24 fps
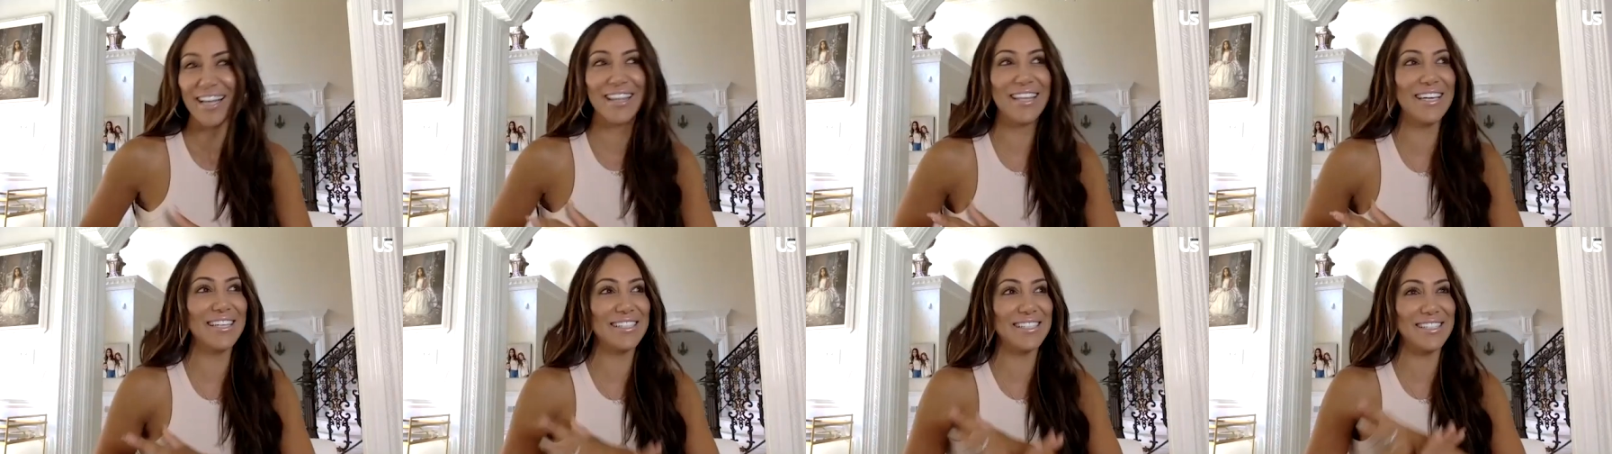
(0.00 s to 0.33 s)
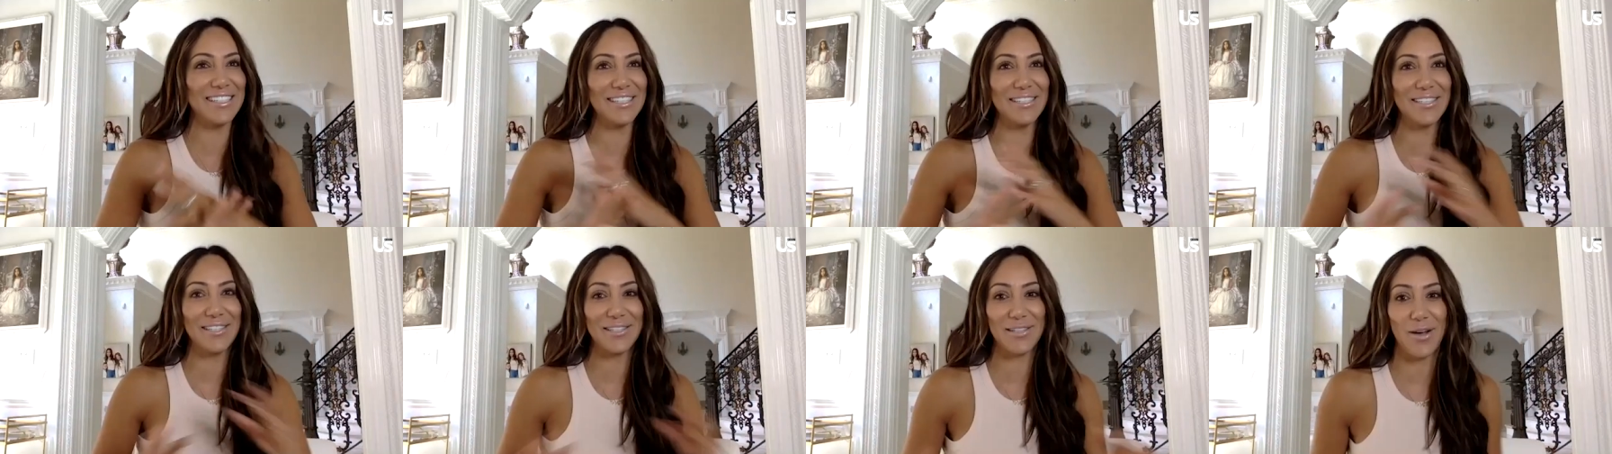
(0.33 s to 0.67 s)
This
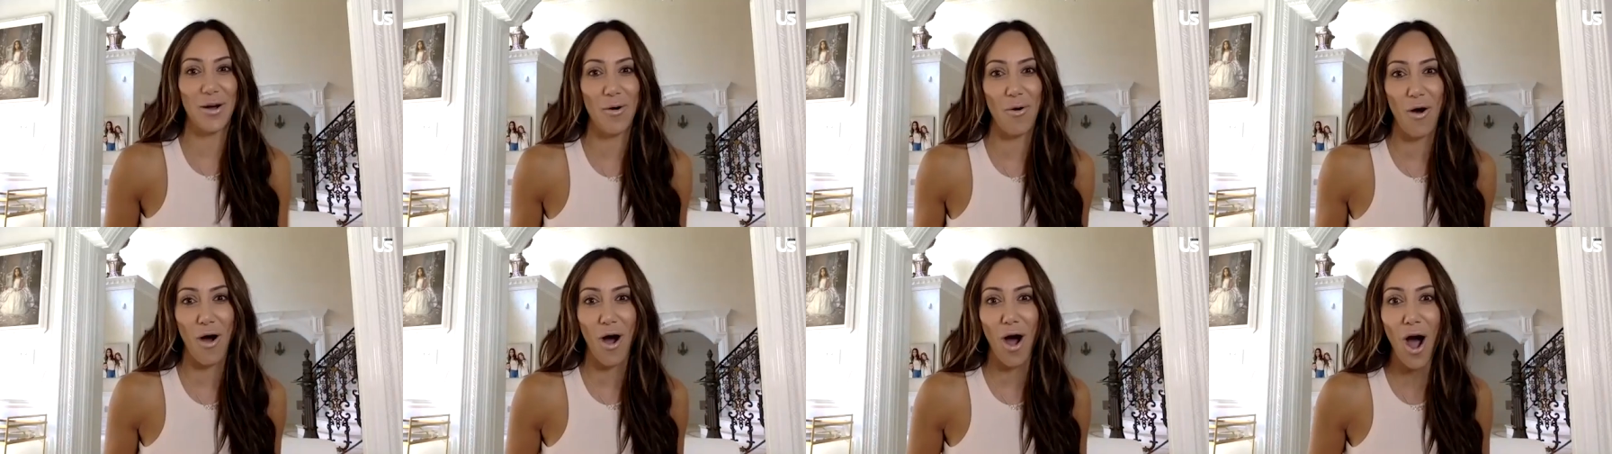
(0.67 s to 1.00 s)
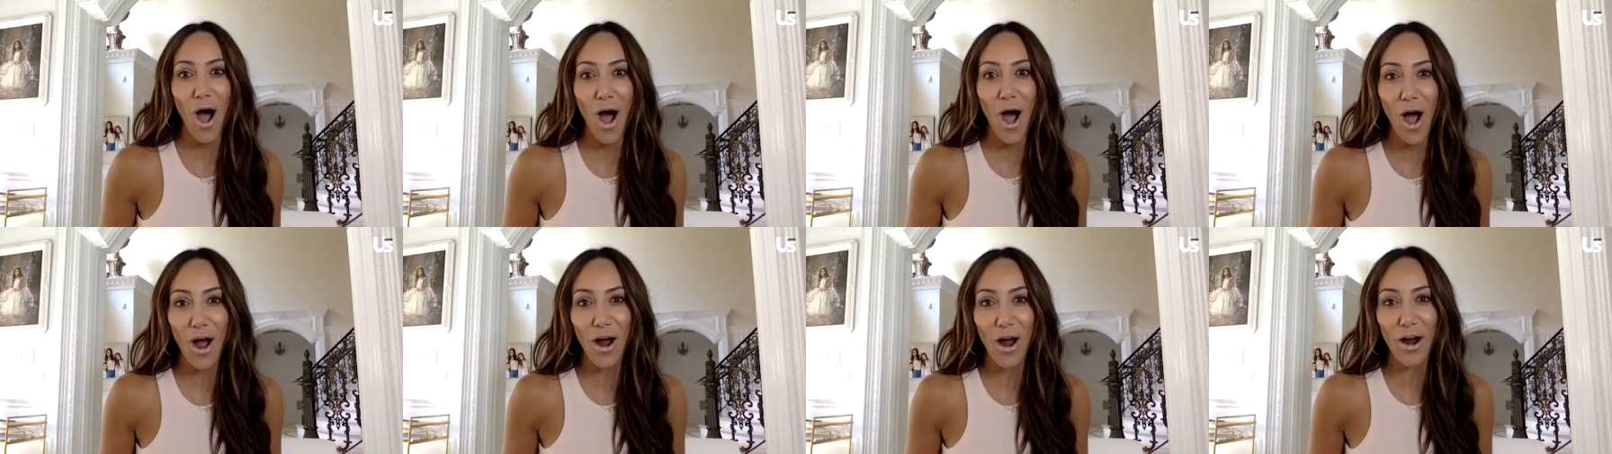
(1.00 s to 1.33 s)
is so
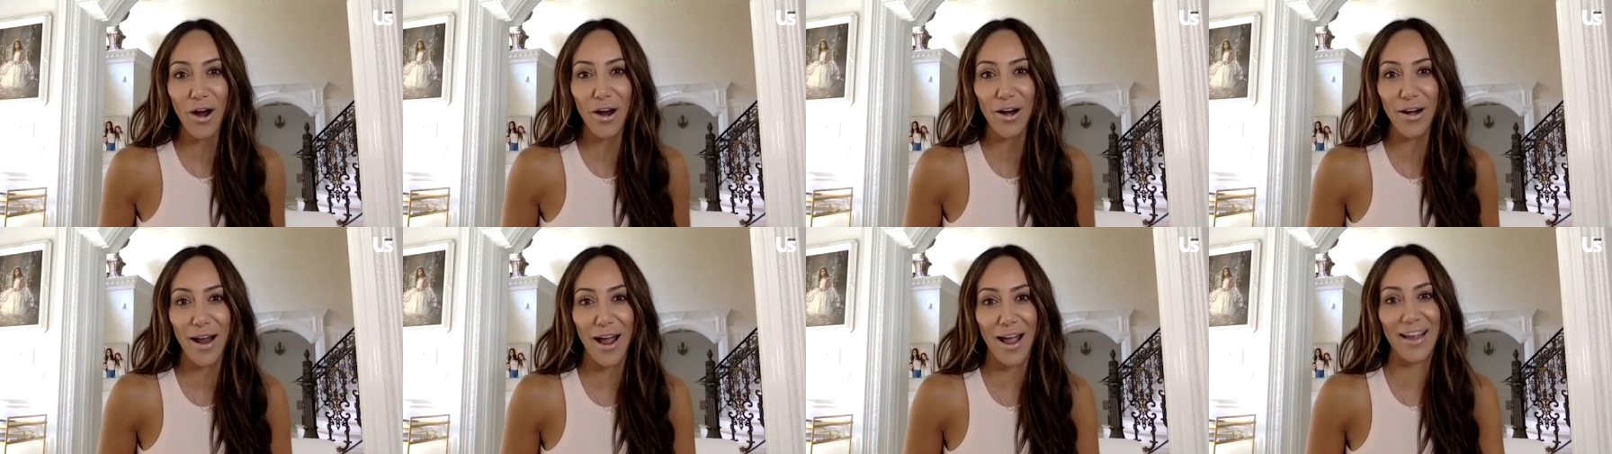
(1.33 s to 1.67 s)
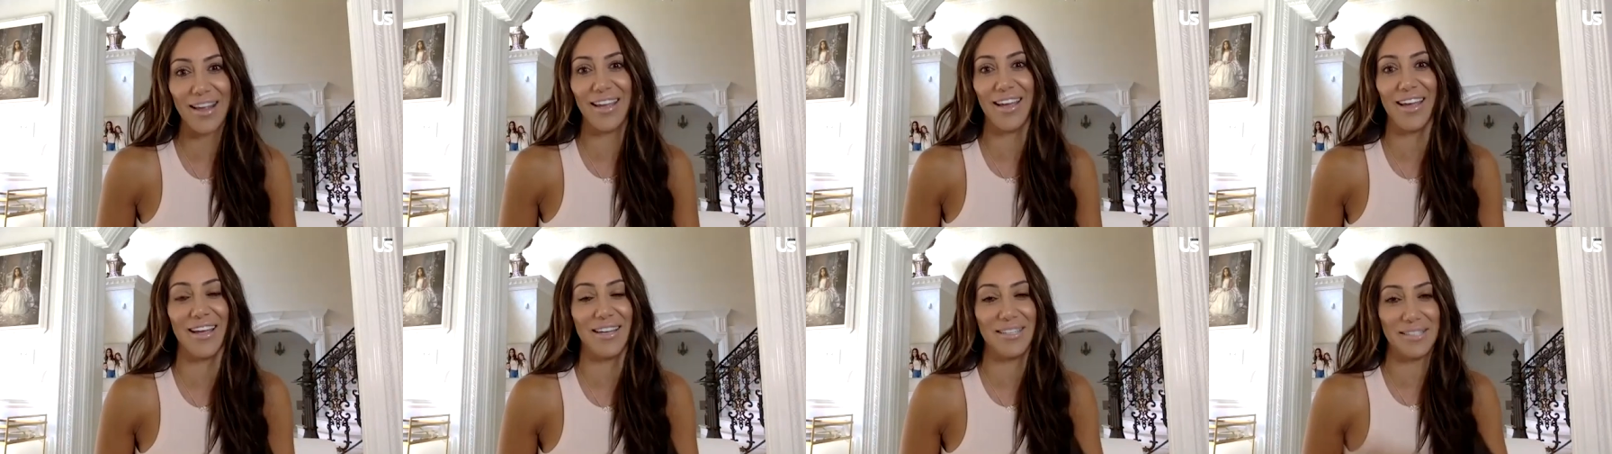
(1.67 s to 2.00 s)
hard. I
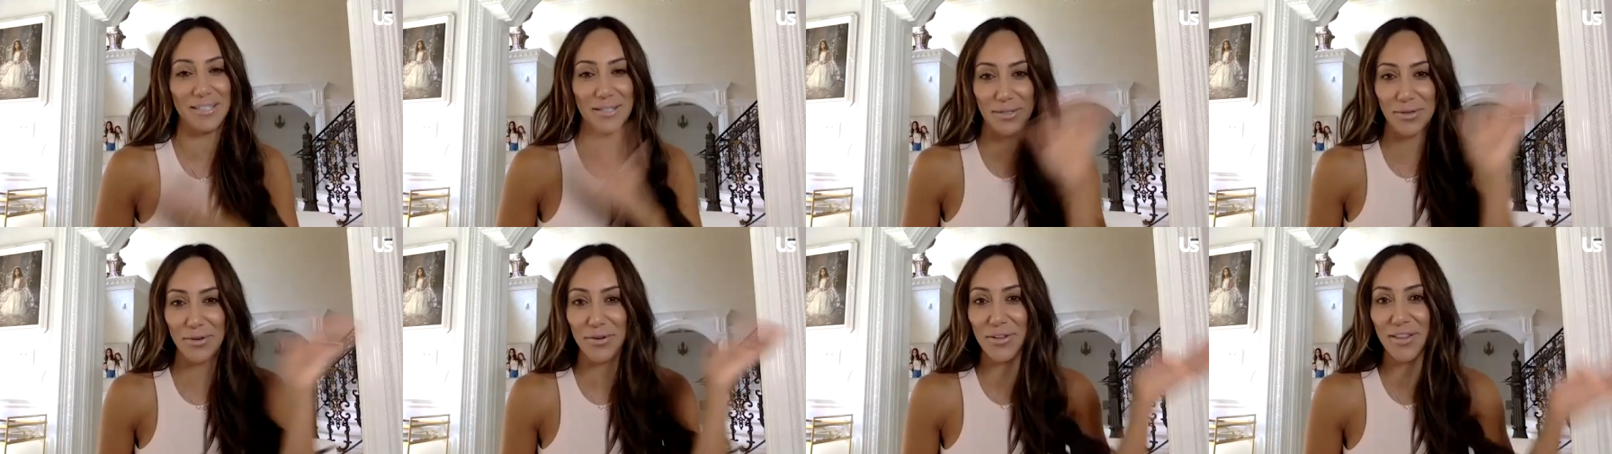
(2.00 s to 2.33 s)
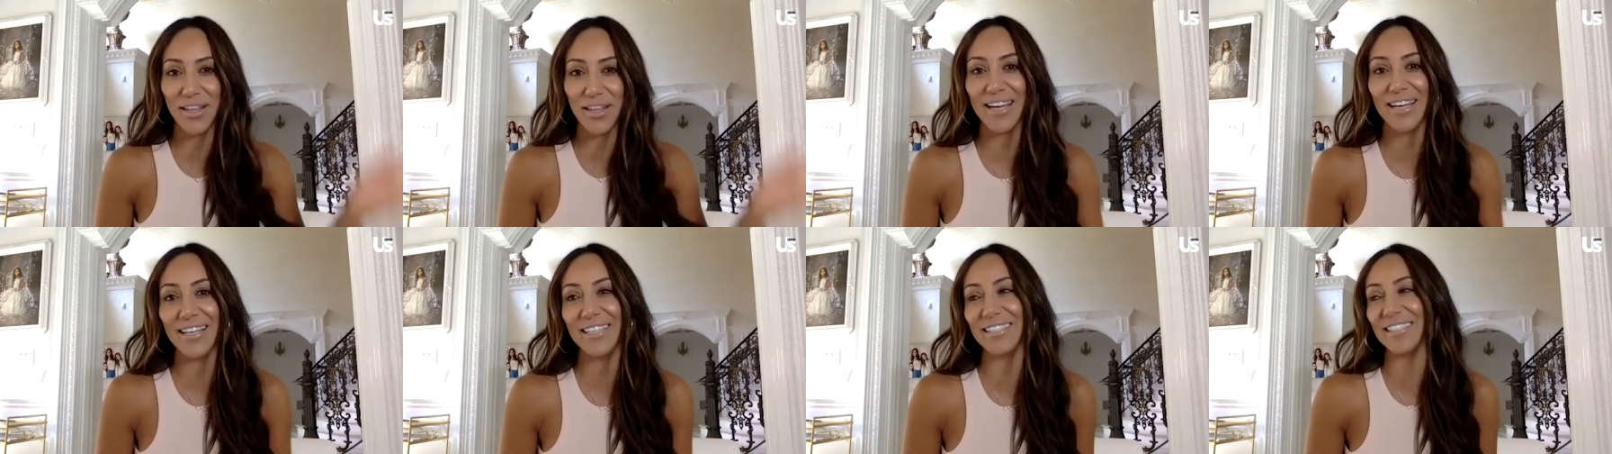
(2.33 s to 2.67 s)
can't do
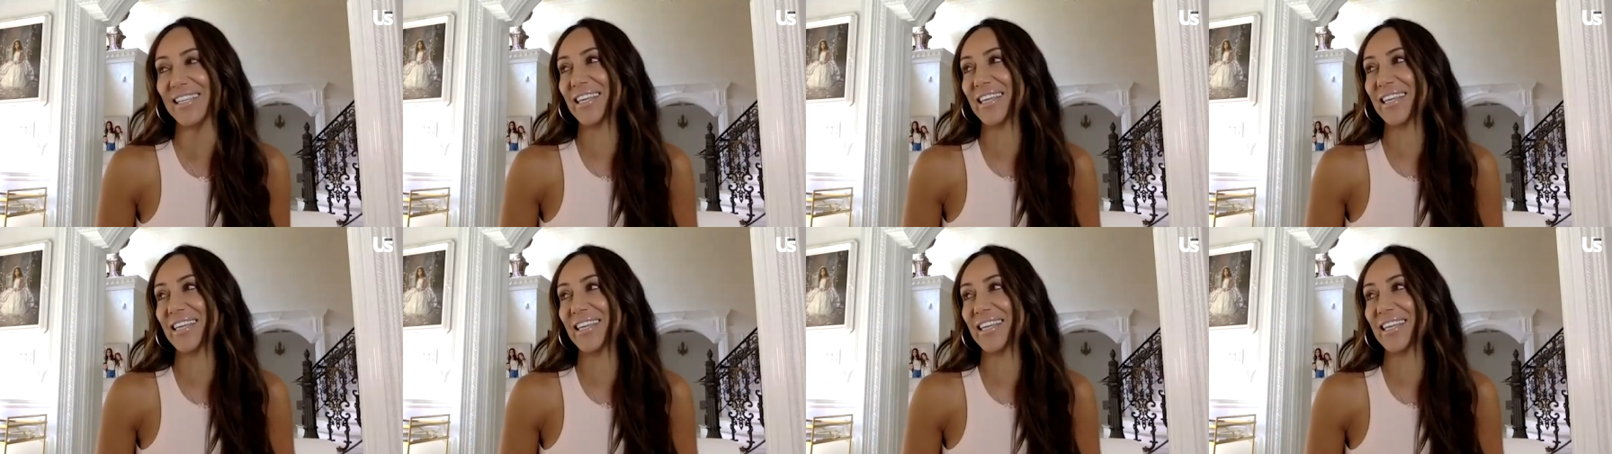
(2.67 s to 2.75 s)
this.